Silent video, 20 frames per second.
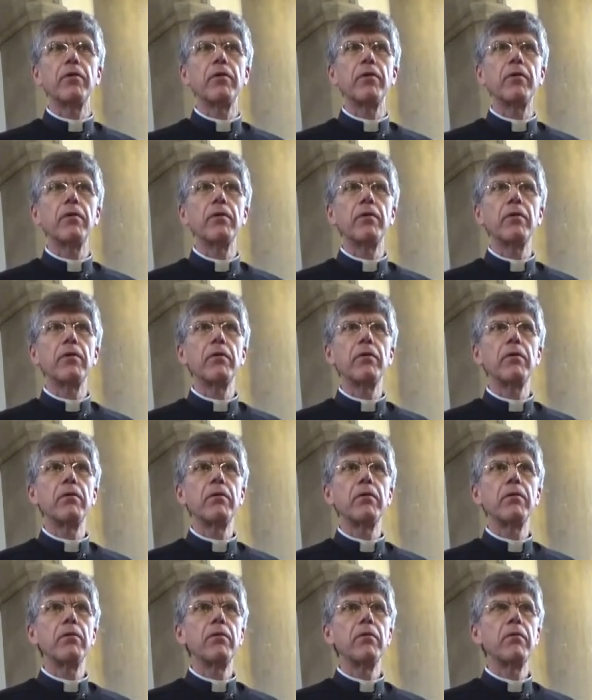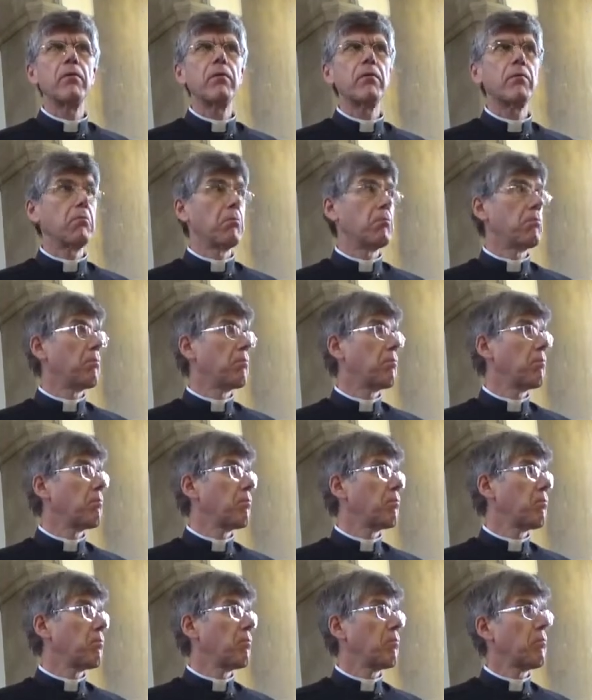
[no speech]